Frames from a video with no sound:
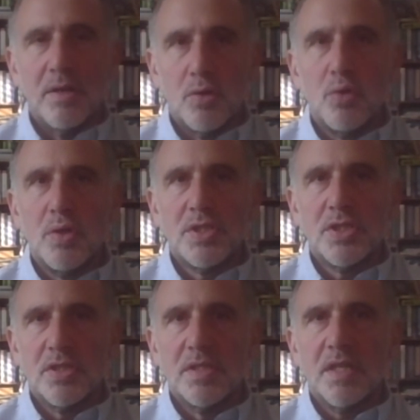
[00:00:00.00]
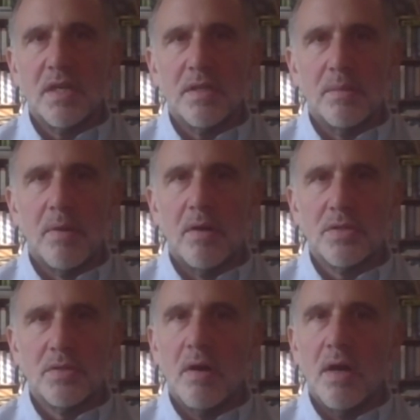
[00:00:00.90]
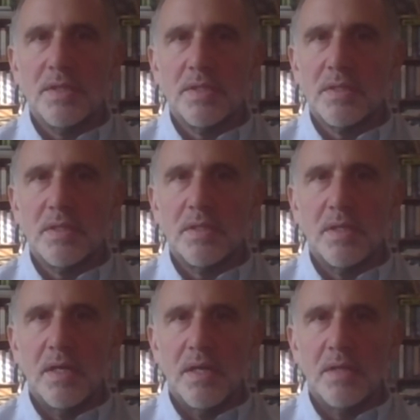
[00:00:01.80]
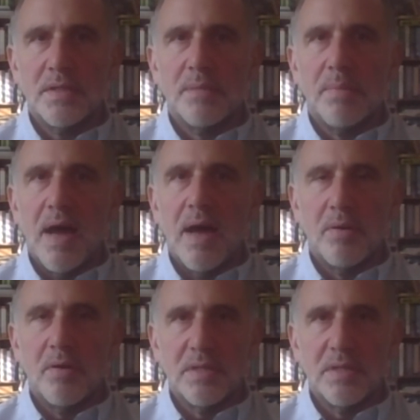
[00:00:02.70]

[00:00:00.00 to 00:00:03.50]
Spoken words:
goods should sell at their marginal cost, it's the Bible.